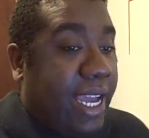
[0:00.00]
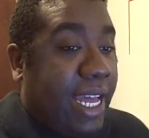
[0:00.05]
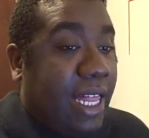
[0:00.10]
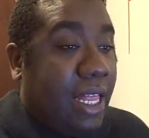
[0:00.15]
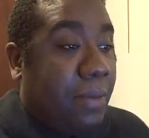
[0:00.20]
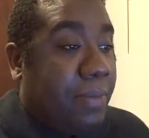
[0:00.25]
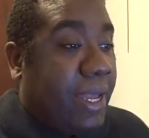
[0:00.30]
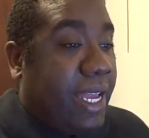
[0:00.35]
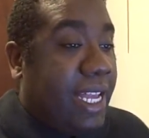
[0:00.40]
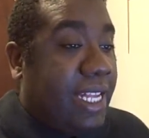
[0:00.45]

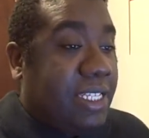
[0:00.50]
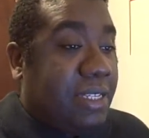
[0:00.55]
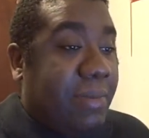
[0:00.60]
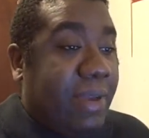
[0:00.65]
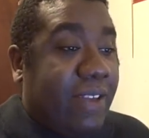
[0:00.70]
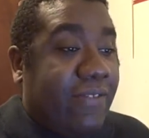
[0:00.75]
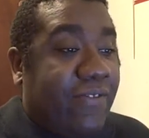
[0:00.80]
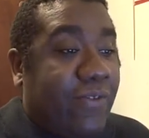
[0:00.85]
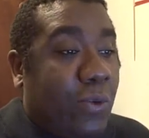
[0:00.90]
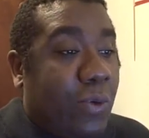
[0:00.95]
Gallup has
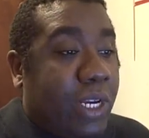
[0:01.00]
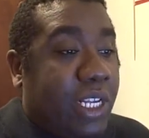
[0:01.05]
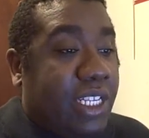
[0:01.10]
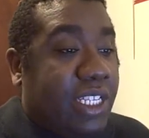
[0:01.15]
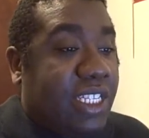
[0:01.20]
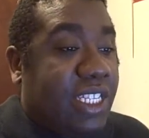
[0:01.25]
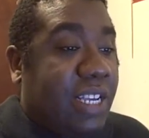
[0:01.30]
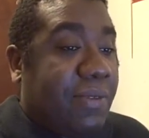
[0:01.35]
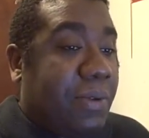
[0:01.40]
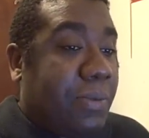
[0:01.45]
them at
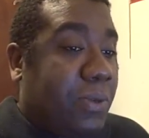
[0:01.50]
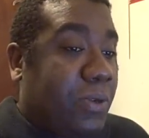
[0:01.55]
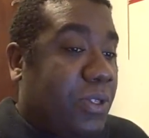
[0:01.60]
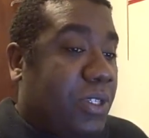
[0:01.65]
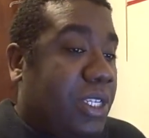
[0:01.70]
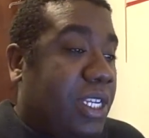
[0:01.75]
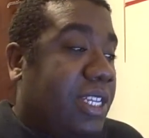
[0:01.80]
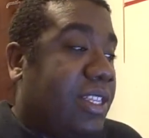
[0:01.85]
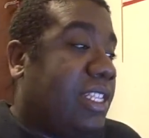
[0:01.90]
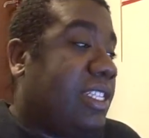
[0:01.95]

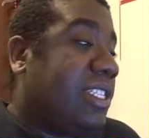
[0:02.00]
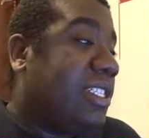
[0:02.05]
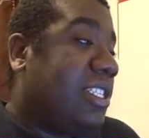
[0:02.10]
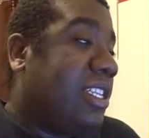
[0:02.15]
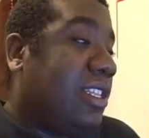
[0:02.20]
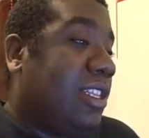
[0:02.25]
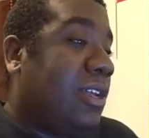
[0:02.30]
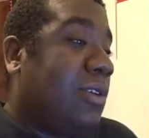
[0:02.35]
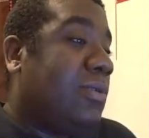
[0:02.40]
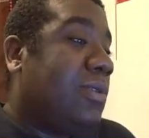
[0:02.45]
47%. This
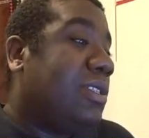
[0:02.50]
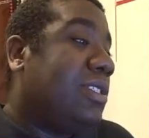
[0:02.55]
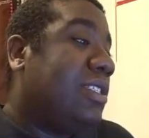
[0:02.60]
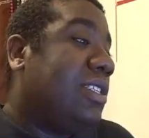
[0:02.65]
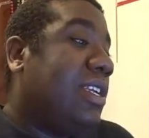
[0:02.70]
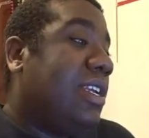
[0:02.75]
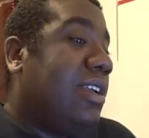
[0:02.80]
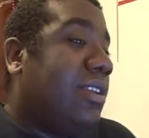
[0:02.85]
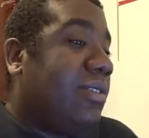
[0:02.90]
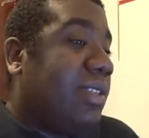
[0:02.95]
is the
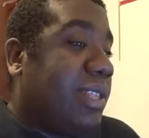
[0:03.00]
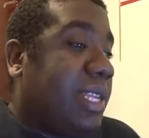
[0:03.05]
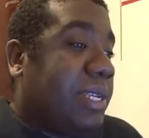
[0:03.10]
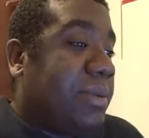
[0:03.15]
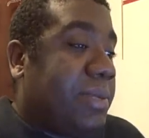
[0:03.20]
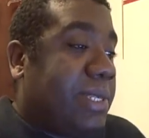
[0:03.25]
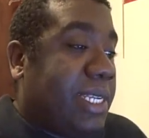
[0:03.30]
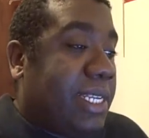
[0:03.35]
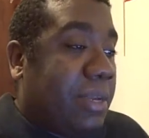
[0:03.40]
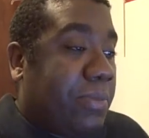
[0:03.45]
lowest that
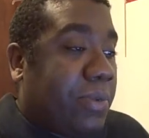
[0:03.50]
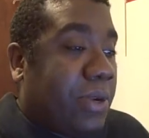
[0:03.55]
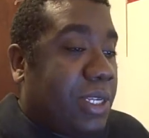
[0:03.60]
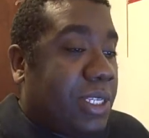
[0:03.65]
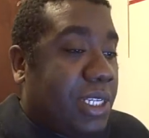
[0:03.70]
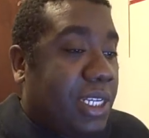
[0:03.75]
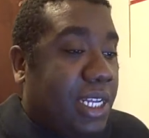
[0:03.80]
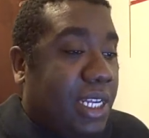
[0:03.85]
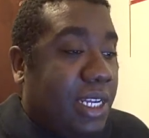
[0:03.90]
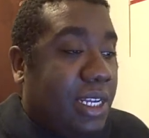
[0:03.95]
they've seen a
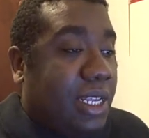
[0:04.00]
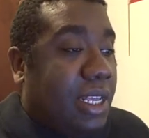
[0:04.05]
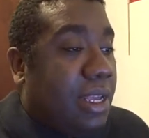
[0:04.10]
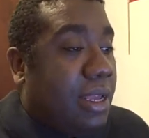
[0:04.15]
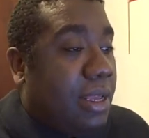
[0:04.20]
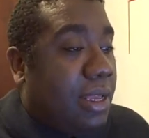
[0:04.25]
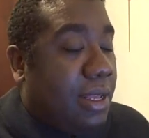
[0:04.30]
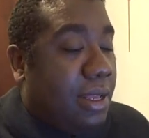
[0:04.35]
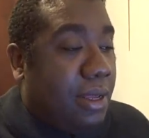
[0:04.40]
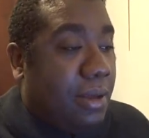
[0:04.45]
president
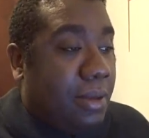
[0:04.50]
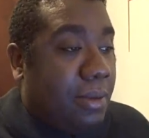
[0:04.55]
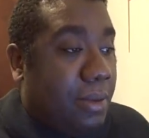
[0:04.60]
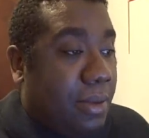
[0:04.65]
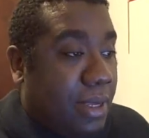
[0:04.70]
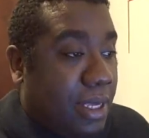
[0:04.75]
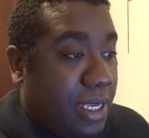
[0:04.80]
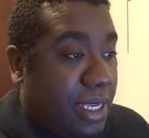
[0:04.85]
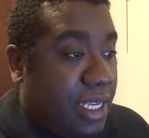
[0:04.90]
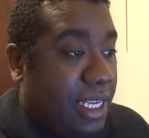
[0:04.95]
uh,
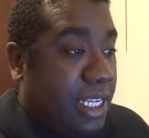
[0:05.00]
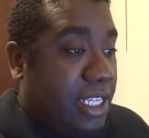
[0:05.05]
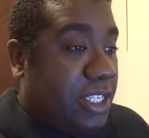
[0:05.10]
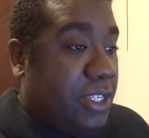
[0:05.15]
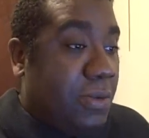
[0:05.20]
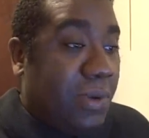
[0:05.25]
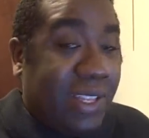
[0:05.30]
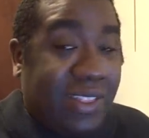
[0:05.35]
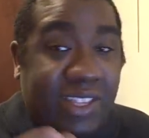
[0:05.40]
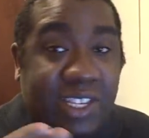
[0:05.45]

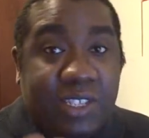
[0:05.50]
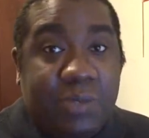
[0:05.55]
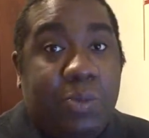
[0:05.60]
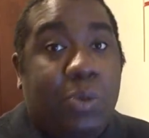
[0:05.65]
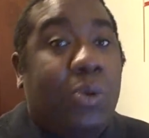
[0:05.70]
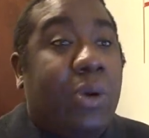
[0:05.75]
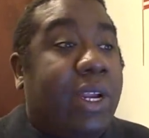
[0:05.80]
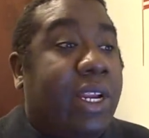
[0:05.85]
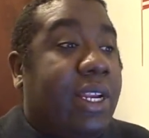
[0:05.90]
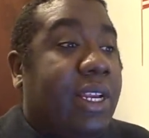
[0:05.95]
get to at this
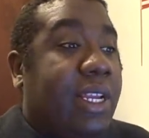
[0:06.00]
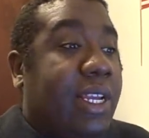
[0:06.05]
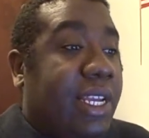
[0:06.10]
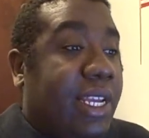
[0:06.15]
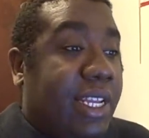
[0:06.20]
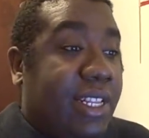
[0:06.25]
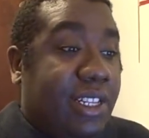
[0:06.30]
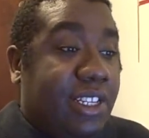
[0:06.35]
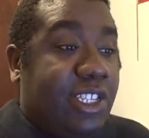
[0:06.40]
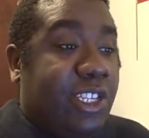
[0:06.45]
point
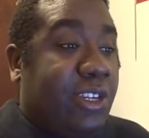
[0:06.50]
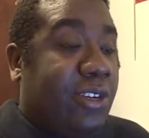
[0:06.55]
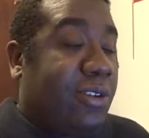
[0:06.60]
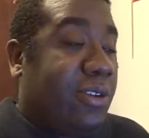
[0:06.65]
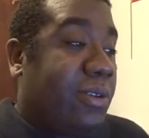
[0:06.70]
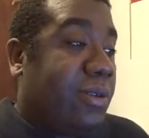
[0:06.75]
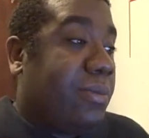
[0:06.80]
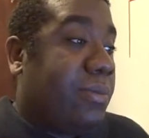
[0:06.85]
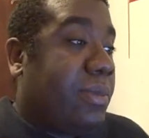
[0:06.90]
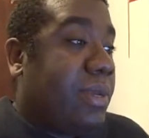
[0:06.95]
in the
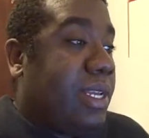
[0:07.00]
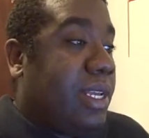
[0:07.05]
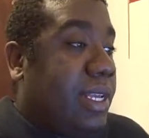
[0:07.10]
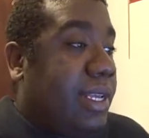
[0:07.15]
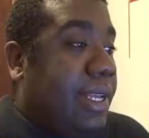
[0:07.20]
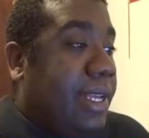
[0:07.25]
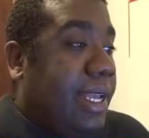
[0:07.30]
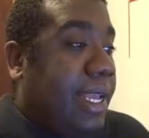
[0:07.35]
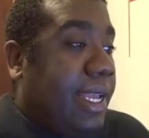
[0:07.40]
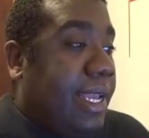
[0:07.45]
term.
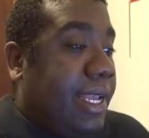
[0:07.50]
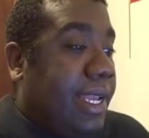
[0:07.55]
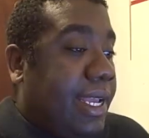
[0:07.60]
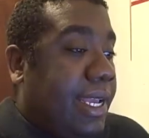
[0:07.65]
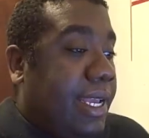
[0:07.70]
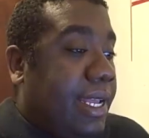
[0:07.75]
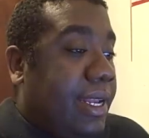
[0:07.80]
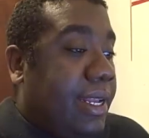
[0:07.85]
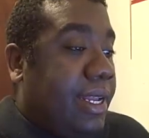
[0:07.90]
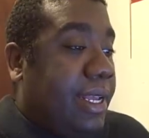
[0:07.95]

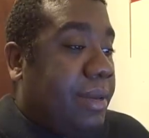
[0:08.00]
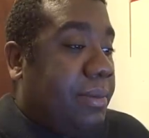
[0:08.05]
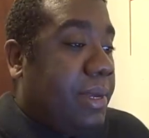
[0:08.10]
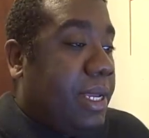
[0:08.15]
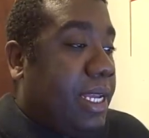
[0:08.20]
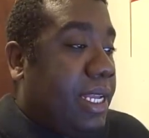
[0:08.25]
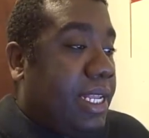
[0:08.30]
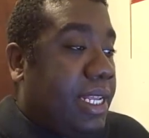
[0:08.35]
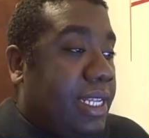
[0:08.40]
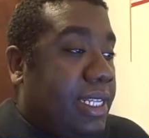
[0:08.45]
And I
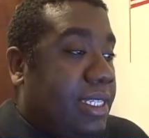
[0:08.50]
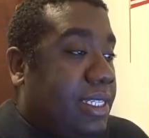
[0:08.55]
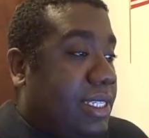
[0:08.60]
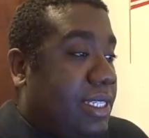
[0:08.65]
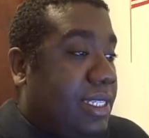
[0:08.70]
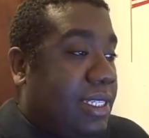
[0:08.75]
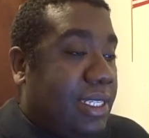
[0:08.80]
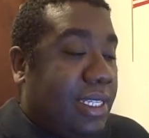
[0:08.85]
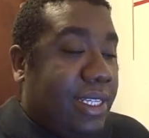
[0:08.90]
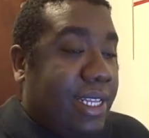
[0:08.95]
mean,
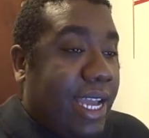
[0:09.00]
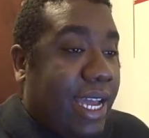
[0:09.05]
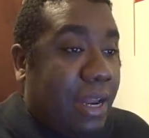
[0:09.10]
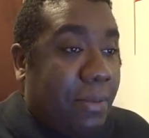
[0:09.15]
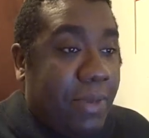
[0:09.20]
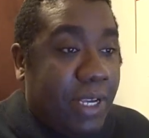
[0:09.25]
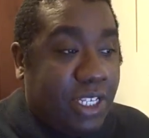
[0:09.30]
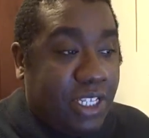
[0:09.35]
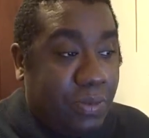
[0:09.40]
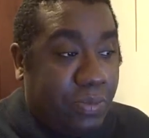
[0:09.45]
it's
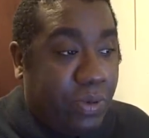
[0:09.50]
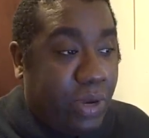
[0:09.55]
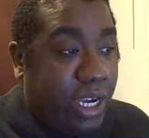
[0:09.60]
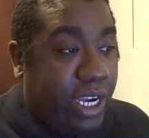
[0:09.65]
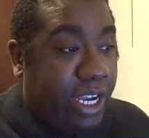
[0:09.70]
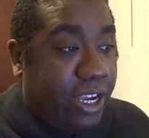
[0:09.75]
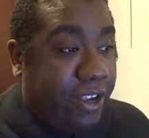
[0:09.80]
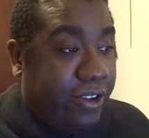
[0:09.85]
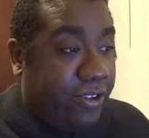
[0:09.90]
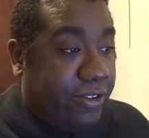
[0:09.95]
not a big
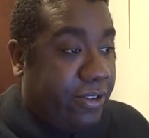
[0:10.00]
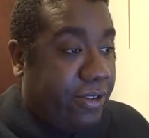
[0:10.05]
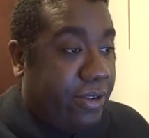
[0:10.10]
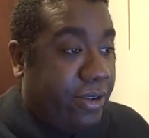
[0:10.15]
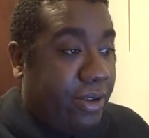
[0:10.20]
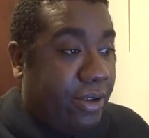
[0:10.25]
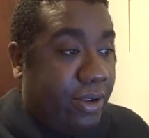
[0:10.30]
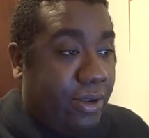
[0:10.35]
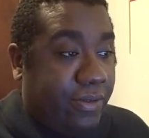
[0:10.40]
surprise